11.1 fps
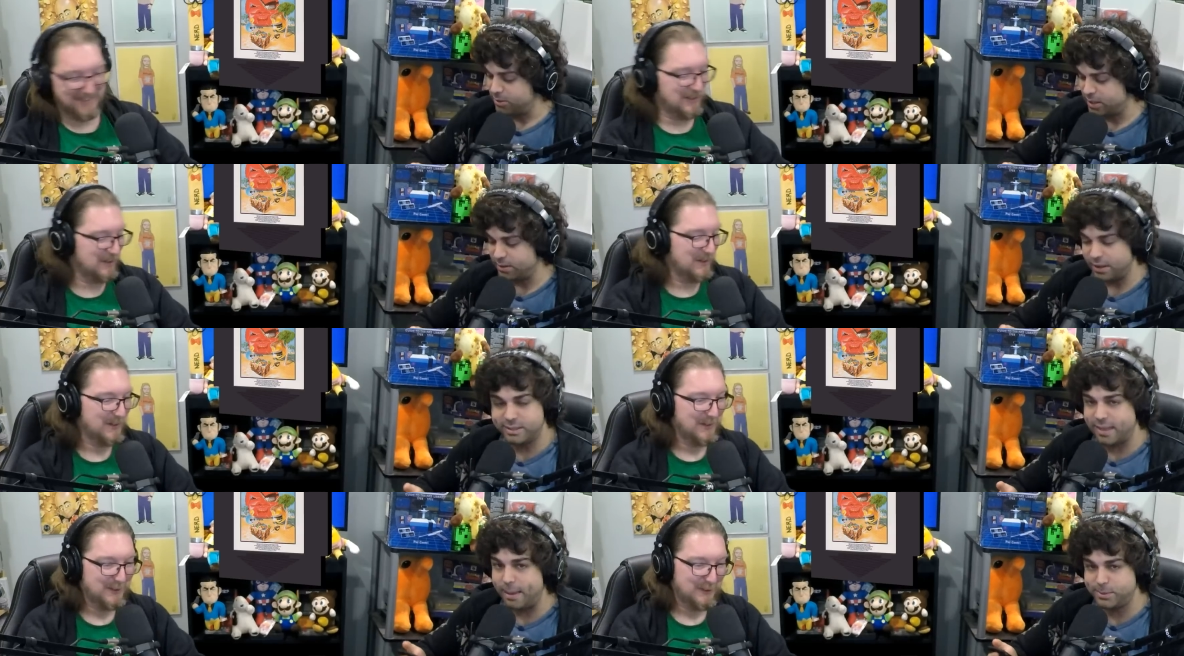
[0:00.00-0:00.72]
Speaker 1: uh,
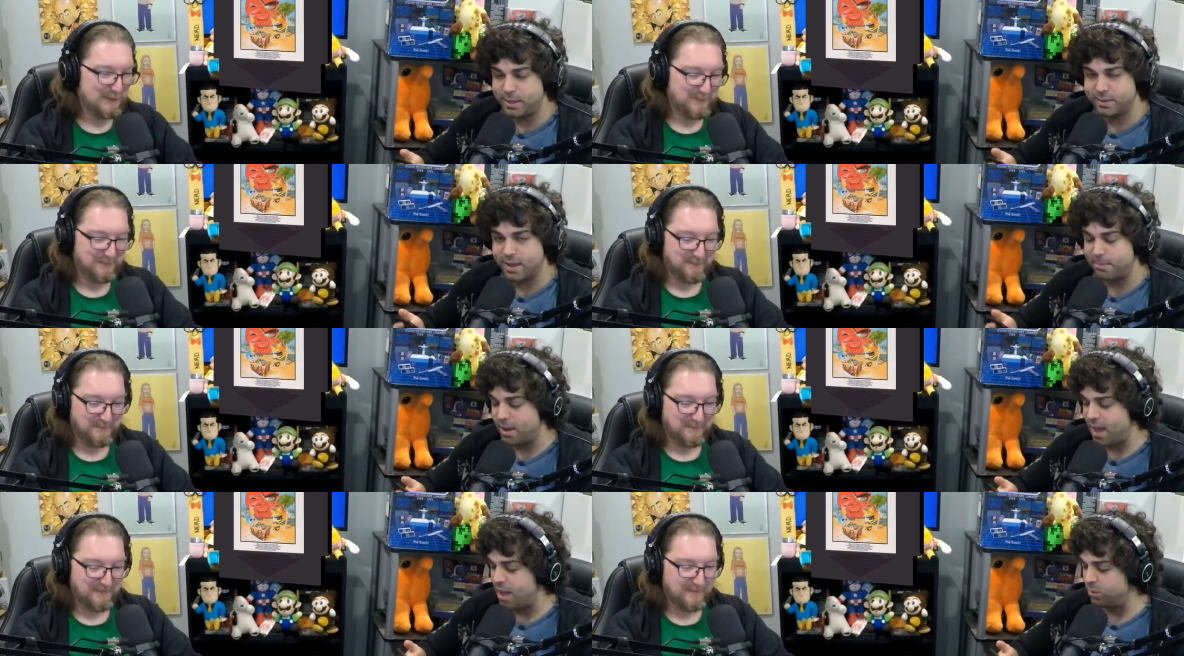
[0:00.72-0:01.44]
escapes me at the top of my
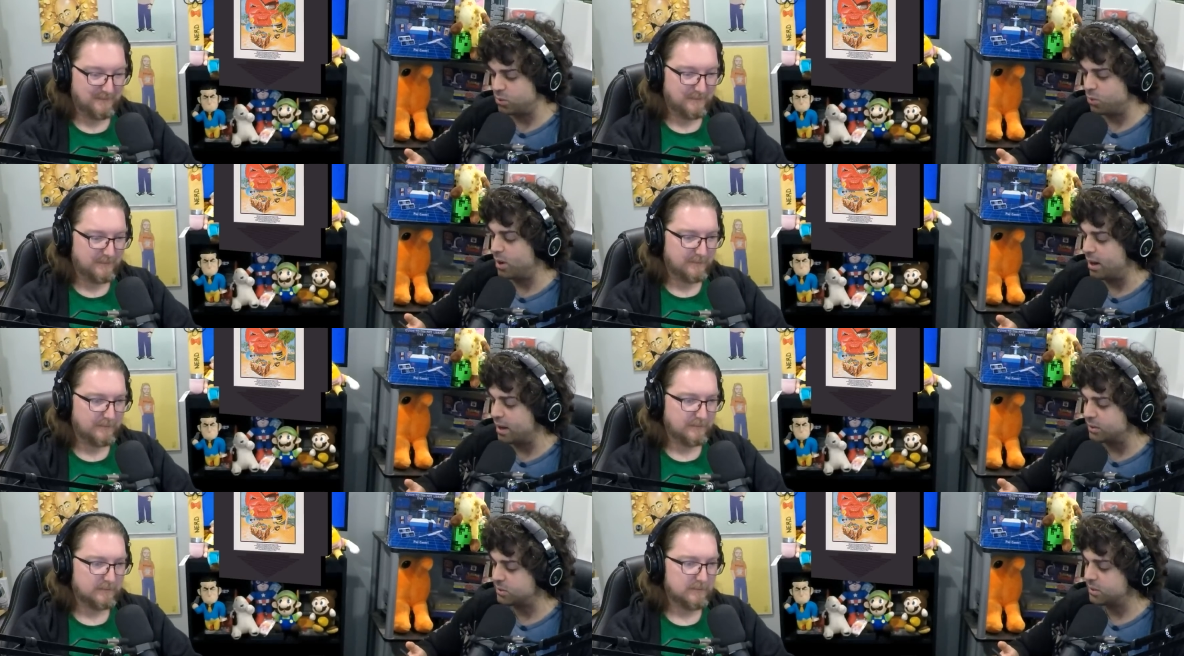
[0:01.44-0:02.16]
head which one it
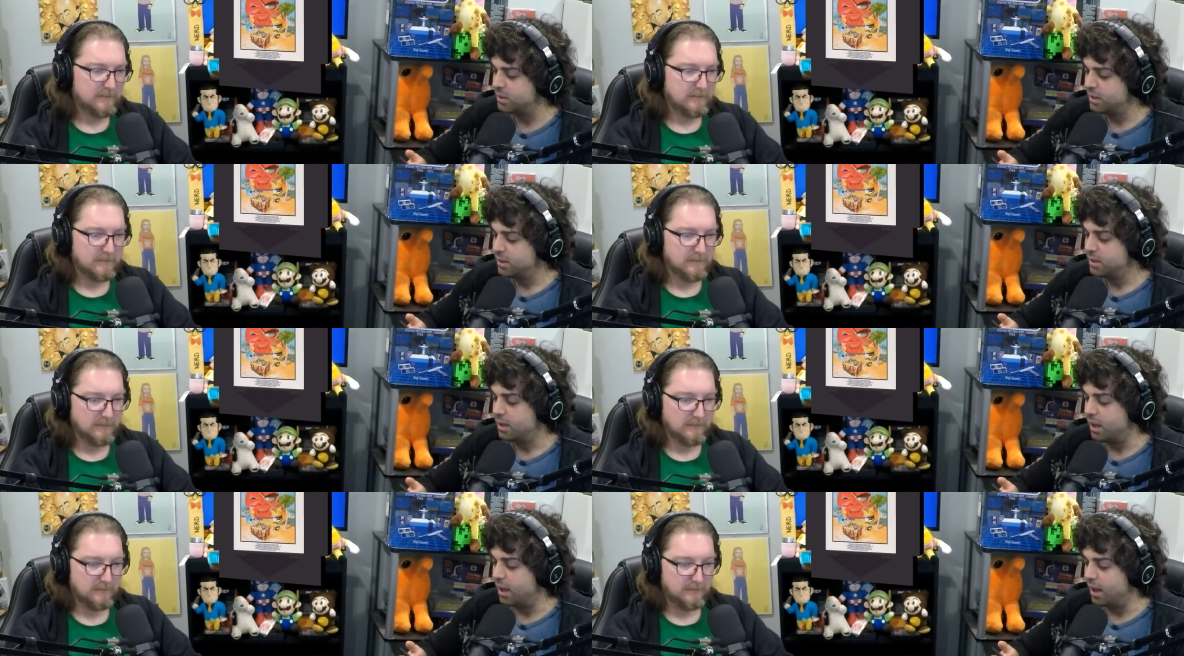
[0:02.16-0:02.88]
is,
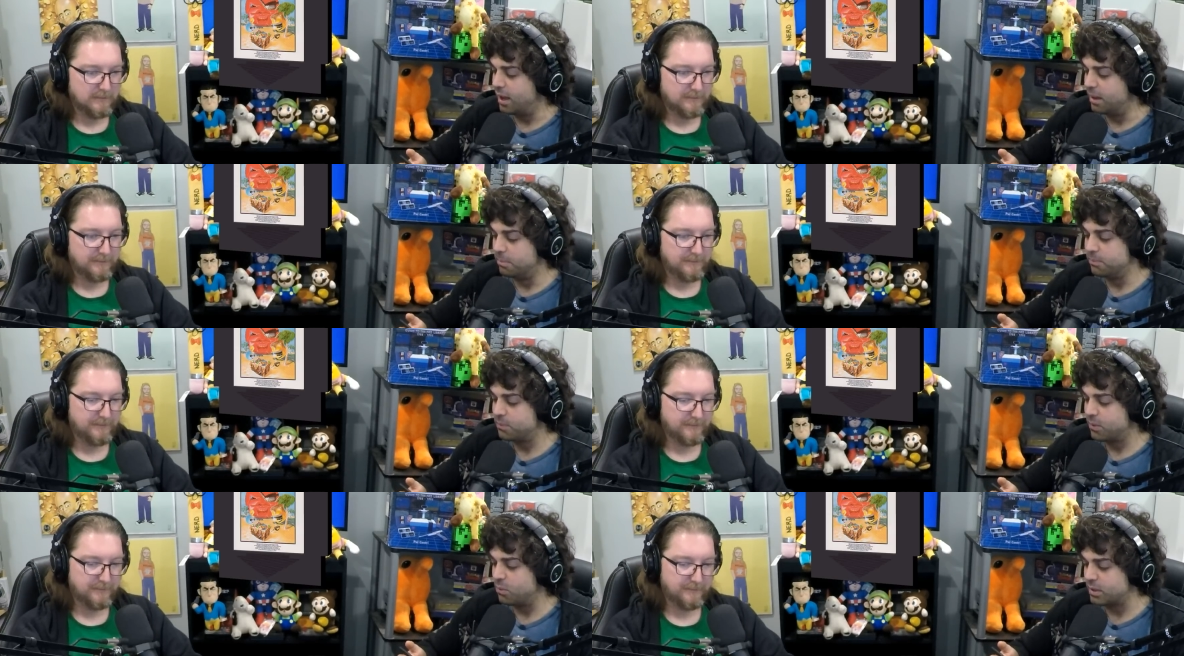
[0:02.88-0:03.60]
um,
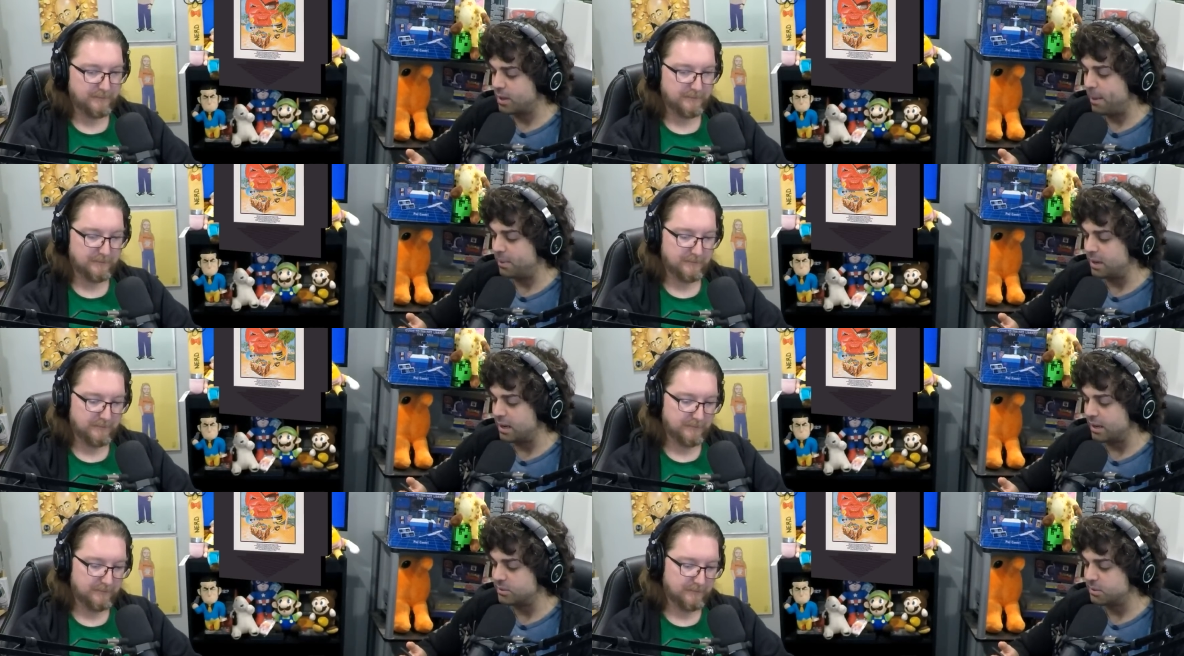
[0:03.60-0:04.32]
what company it
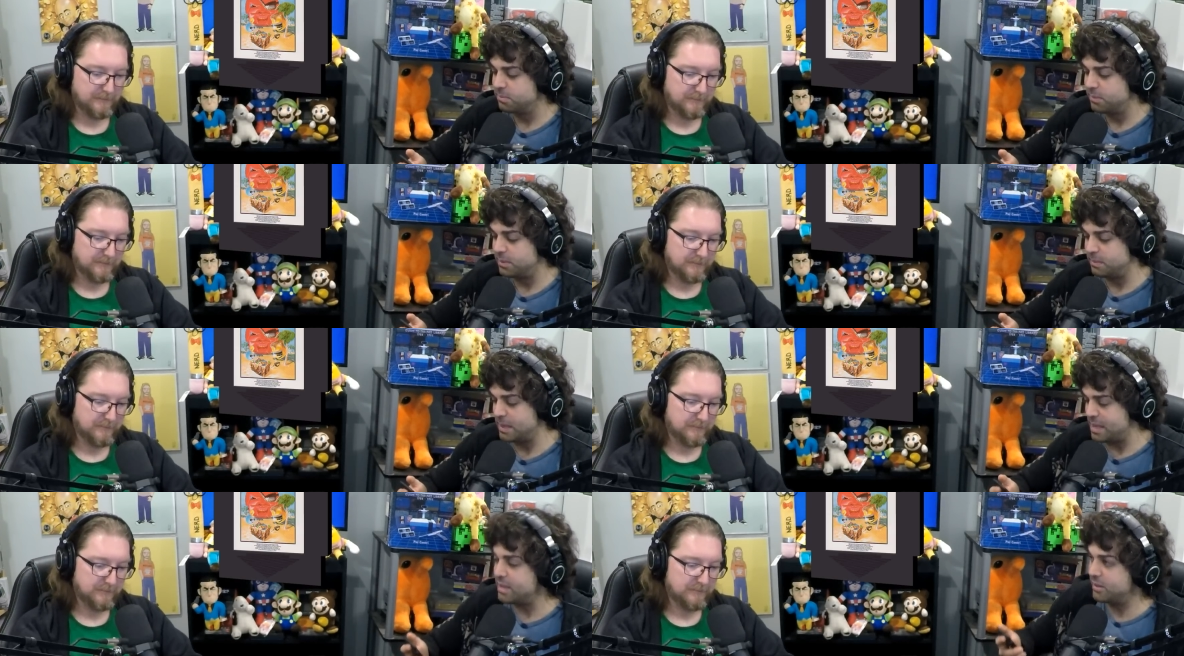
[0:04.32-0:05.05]
is. But
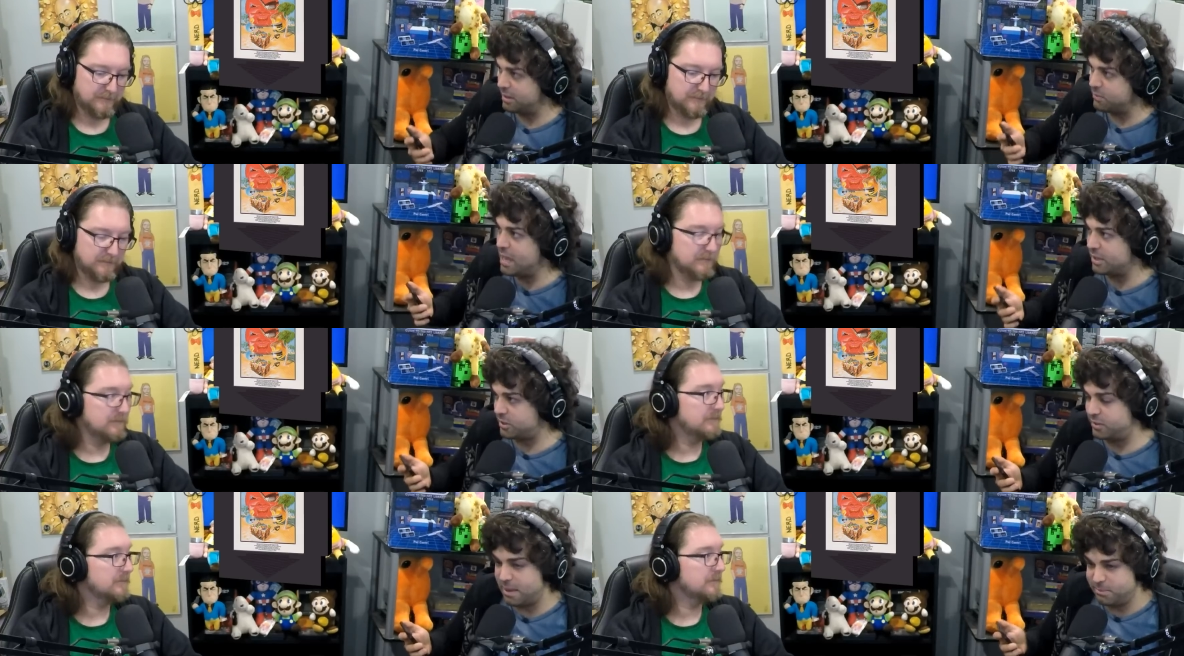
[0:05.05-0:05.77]
he, he, has the
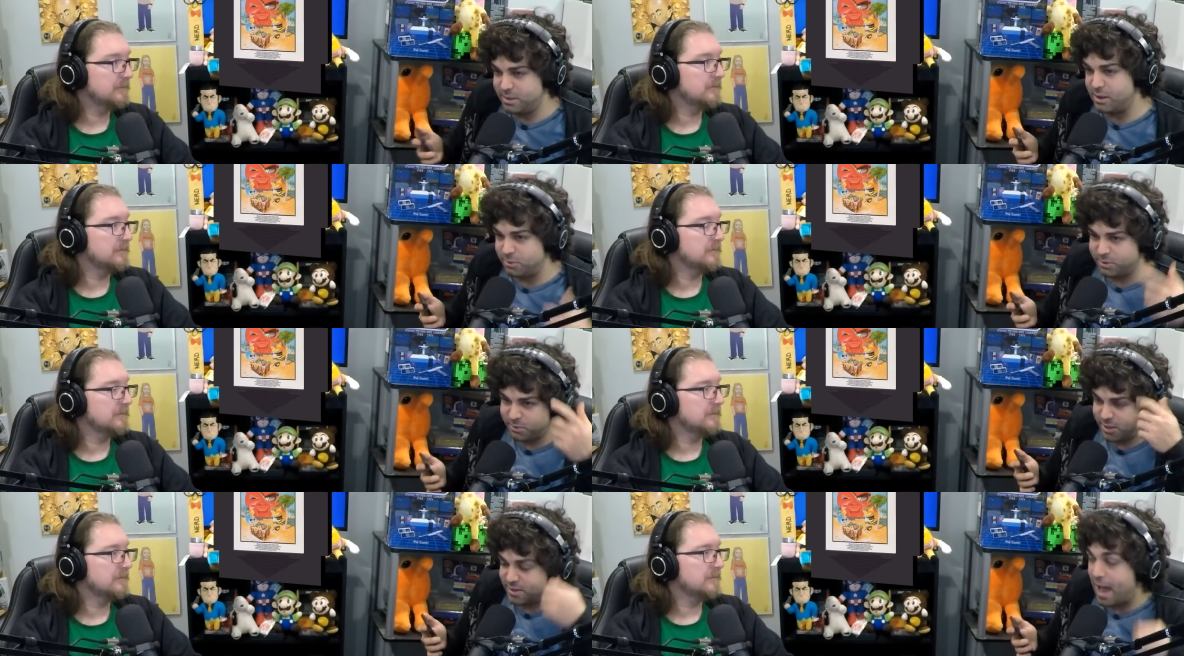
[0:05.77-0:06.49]
same, you know, with with
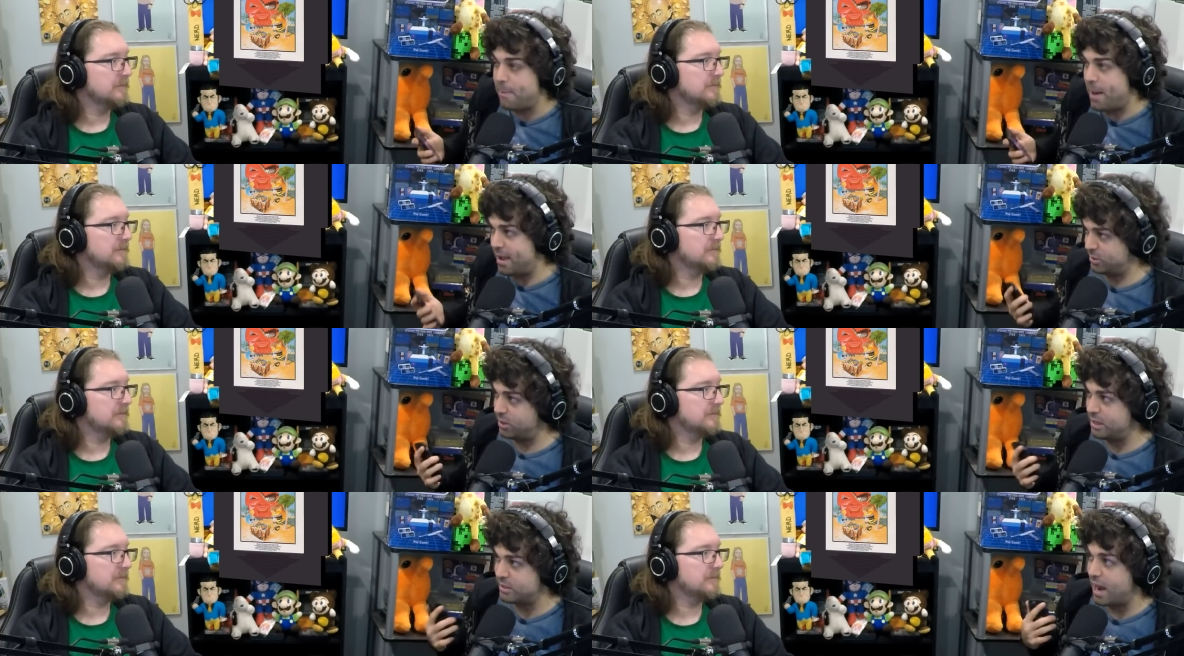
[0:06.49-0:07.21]
the top hat, he's
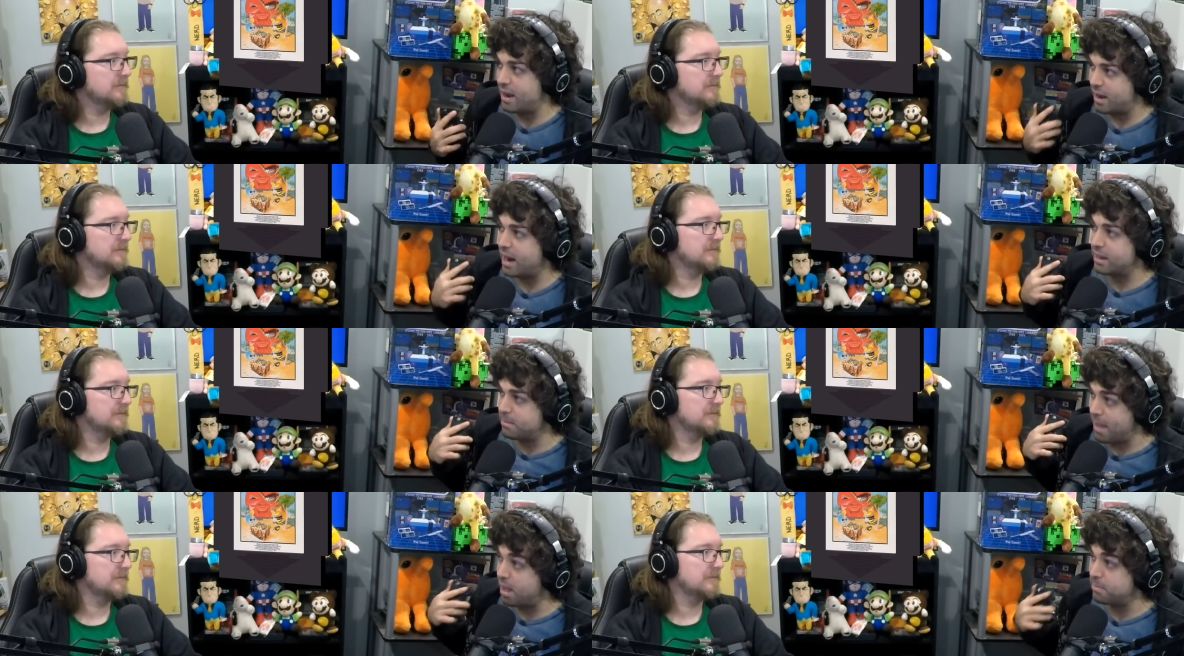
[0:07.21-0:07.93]
he's hiding them out